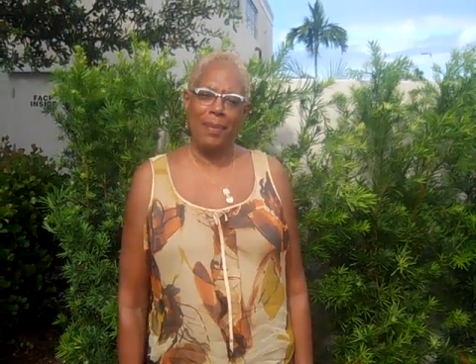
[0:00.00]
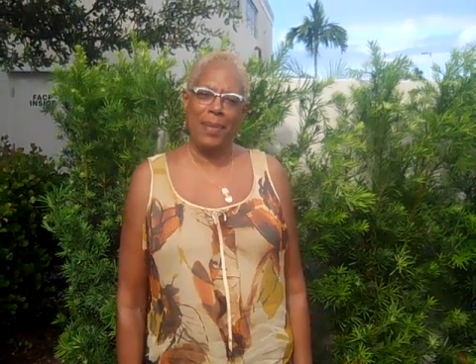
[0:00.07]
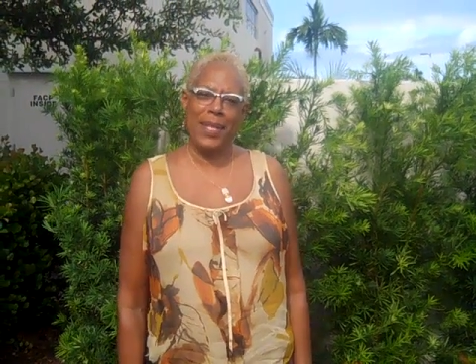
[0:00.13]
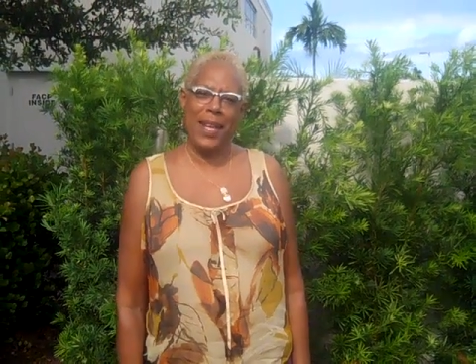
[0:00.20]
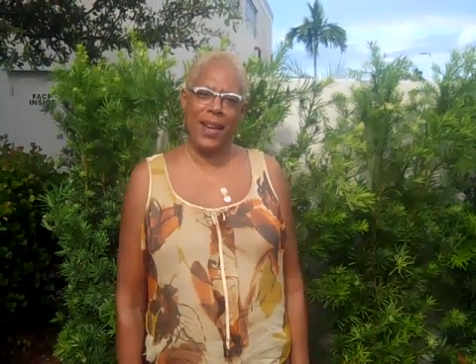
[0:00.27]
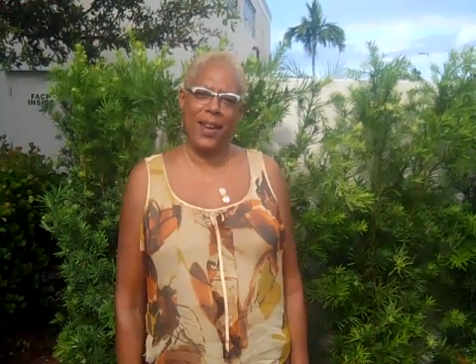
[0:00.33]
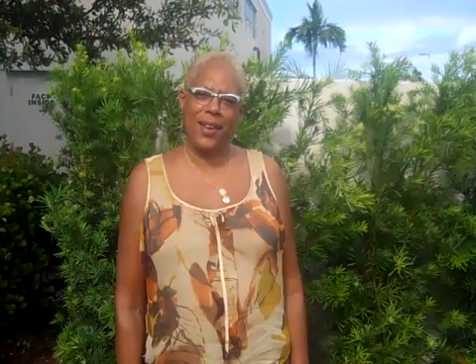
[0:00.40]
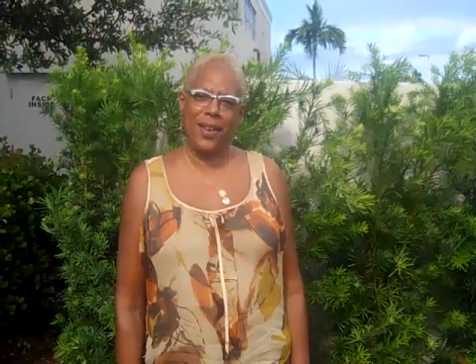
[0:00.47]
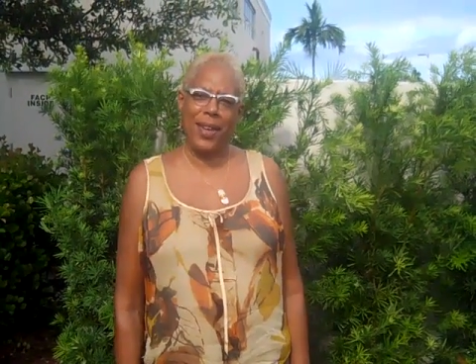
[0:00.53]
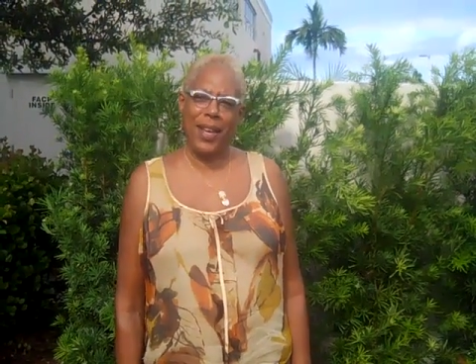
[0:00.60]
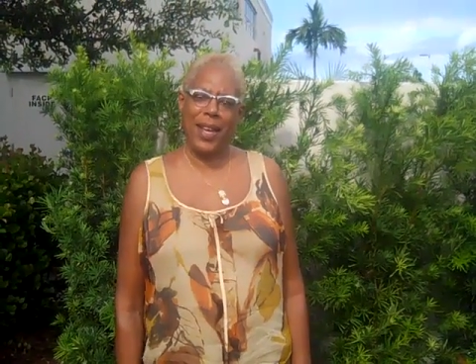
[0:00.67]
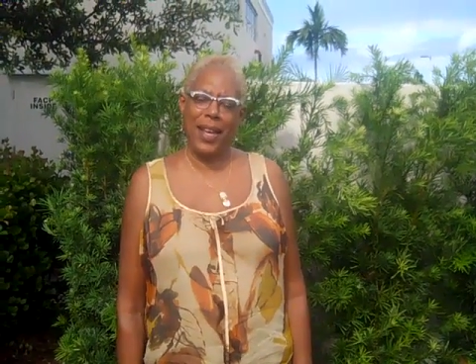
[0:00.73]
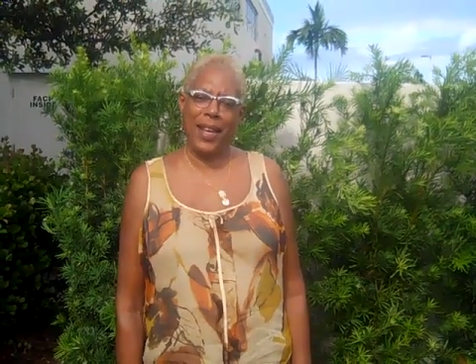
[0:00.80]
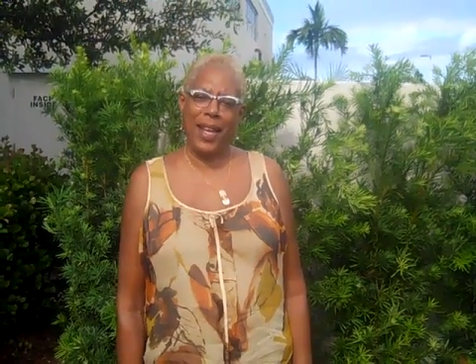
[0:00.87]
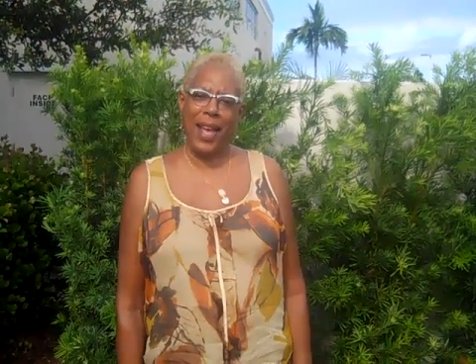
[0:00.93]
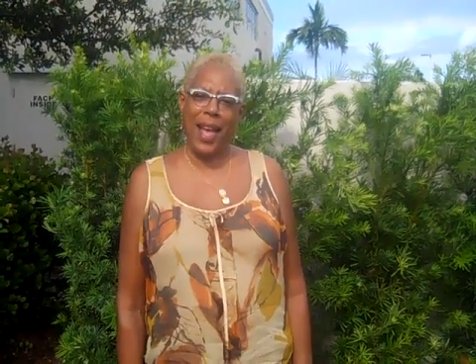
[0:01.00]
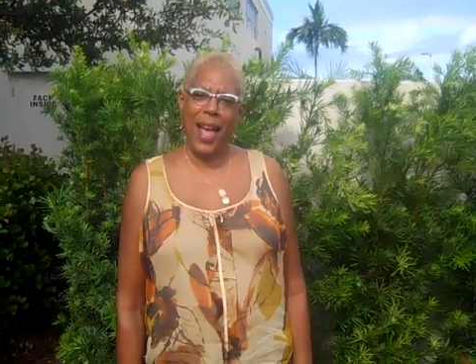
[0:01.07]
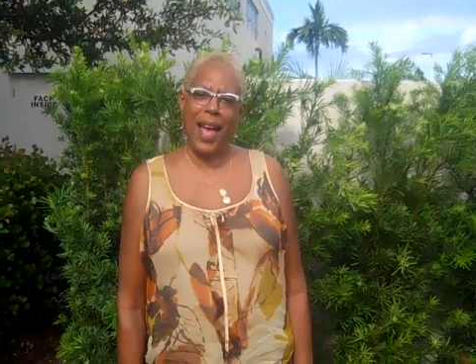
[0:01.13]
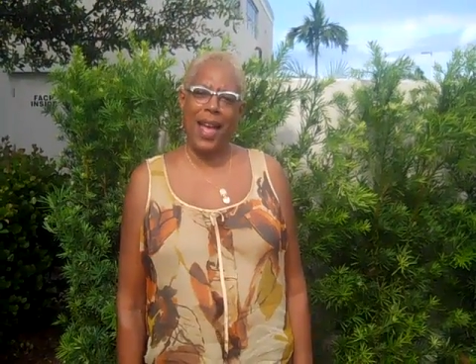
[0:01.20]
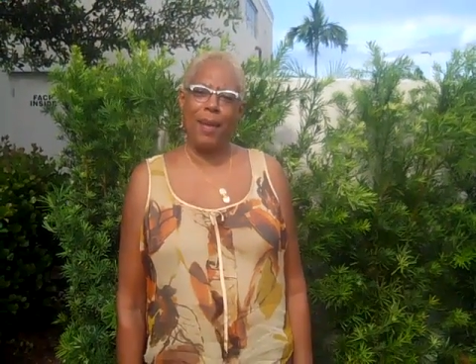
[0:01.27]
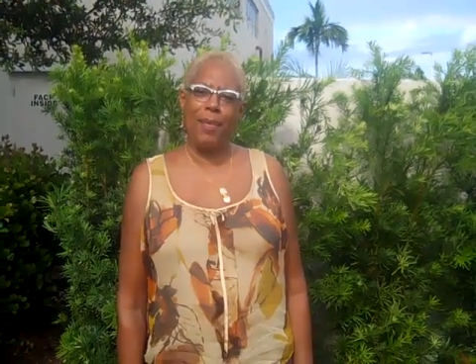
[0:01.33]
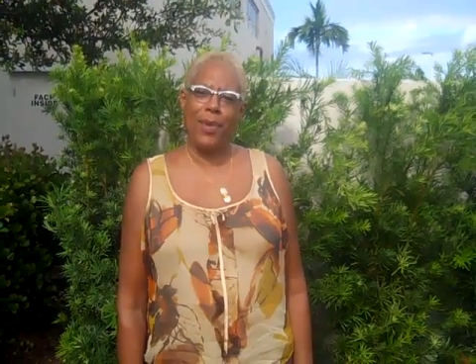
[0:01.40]
name is Carol King.
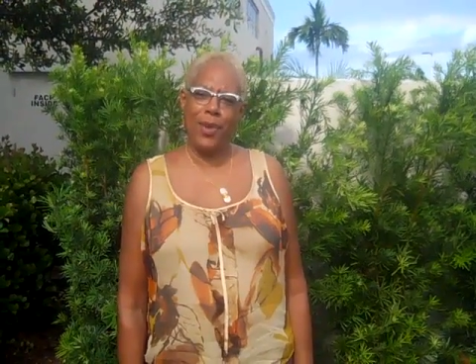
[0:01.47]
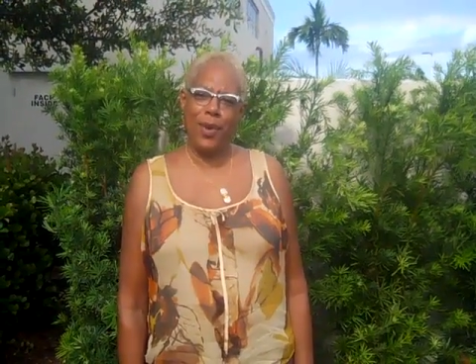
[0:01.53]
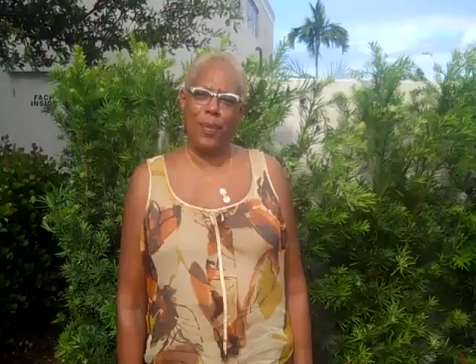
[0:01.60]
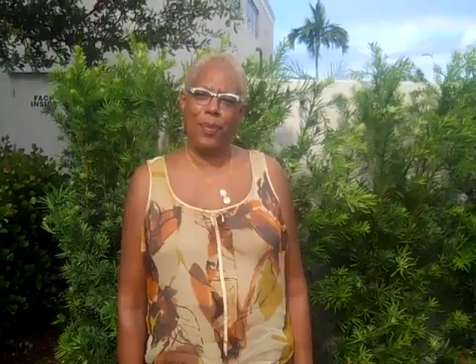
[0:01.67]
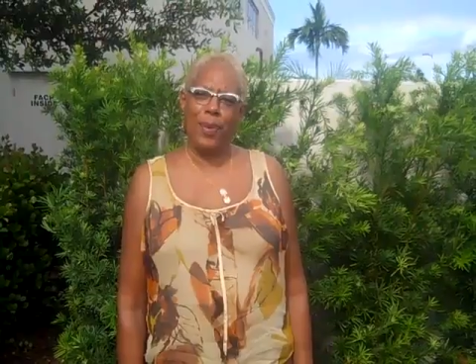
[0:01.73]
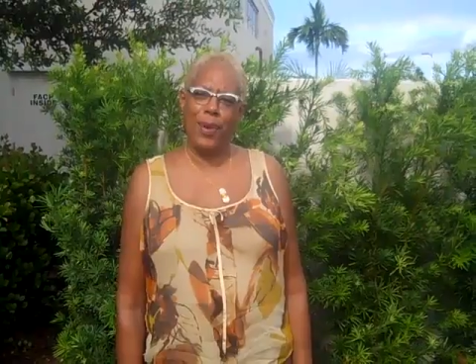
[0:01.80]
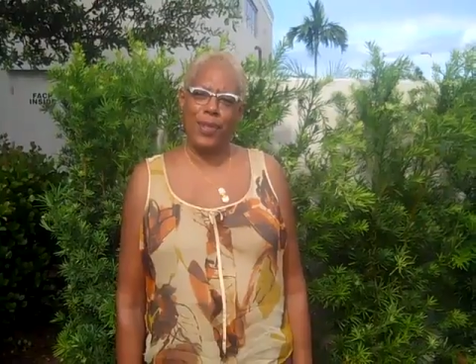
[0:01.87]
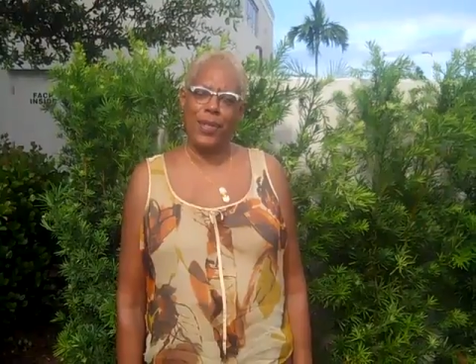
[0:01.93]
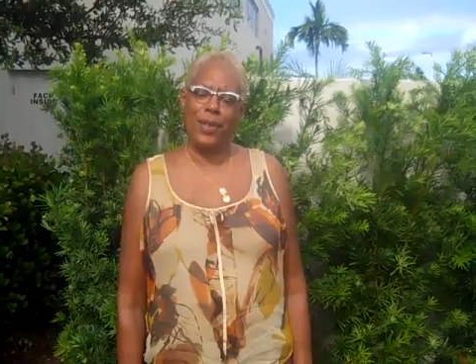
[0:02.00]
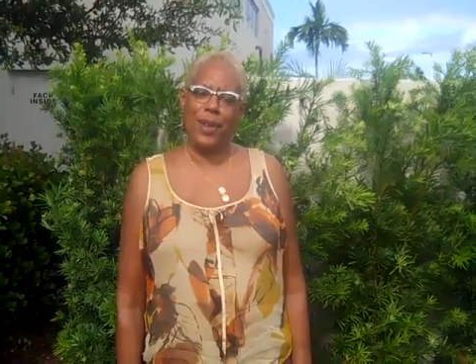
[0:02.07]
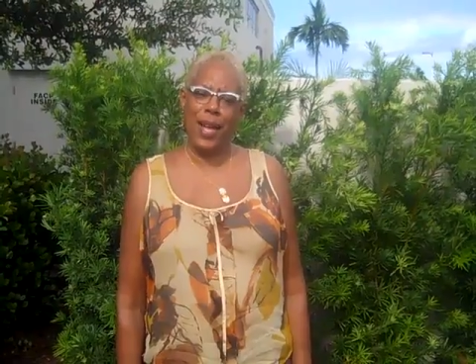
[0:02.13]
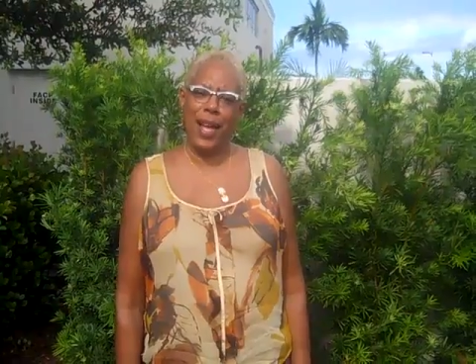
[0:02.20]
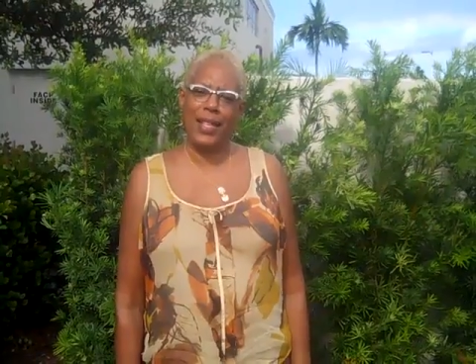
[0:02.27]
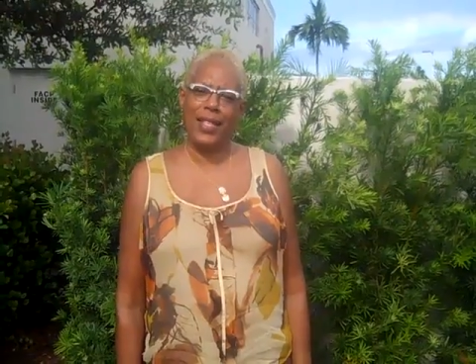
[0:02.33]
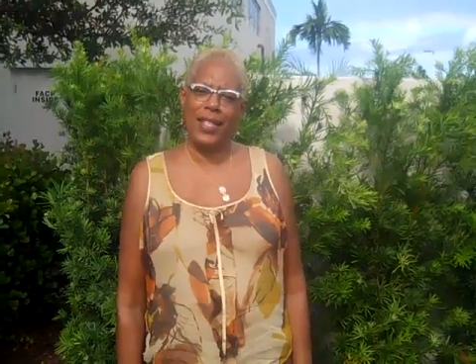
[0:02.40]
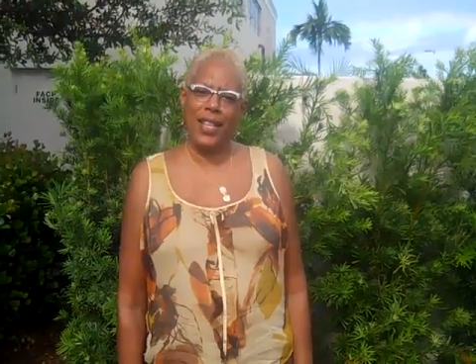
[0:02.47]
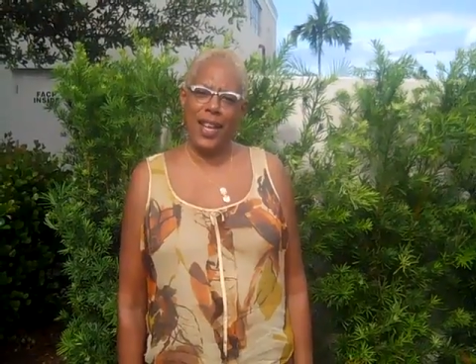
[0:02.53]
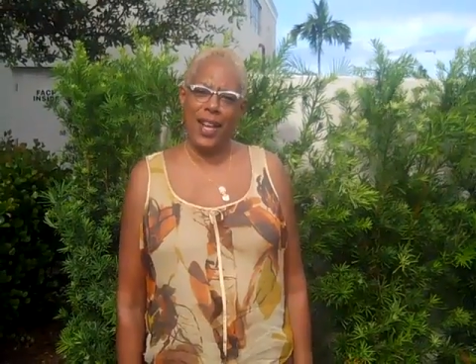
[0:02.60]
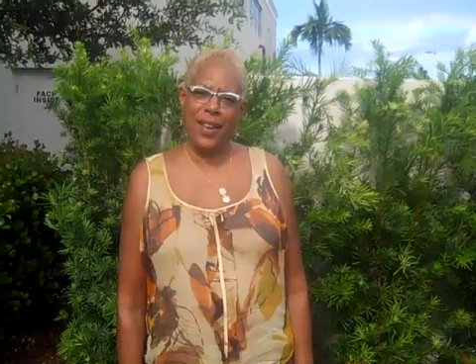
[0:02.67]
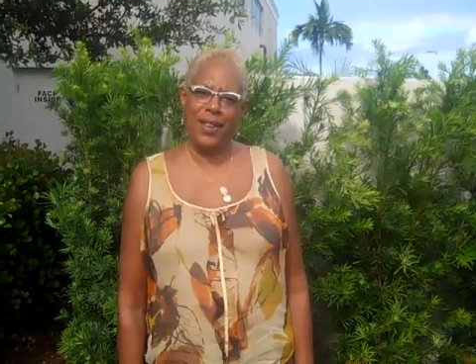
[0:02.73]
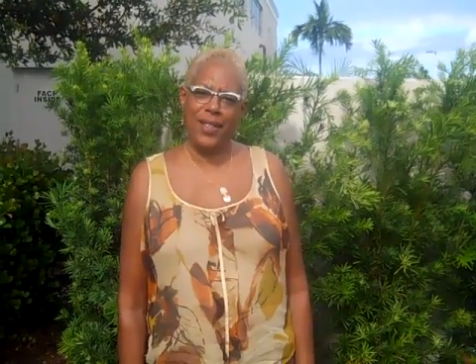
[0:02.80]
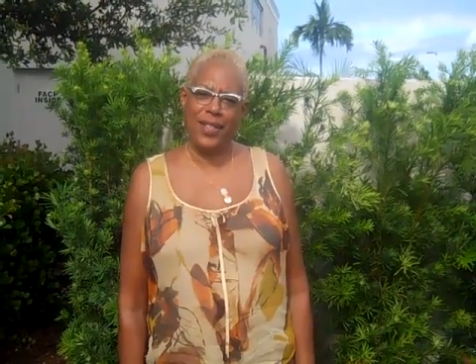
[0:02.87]
I am your personal
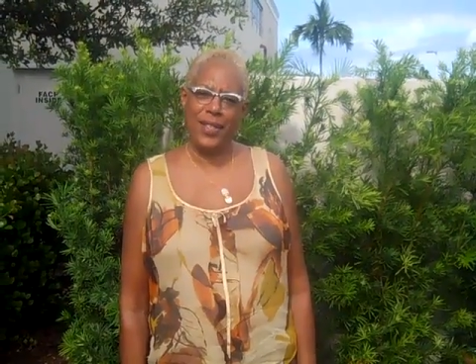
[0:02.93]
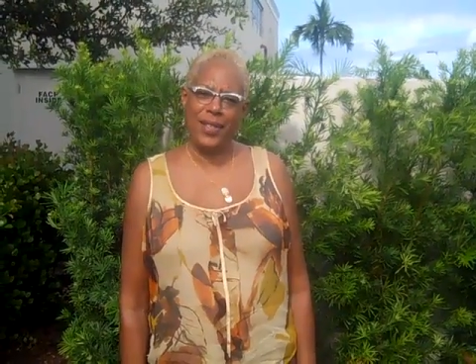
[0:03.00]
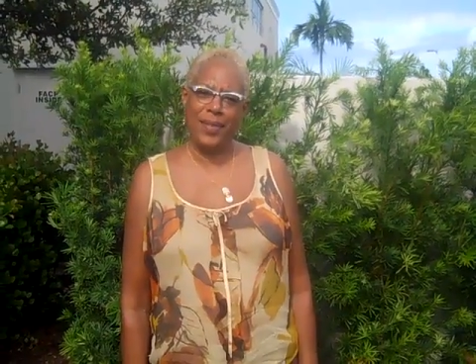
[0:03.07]
concierge.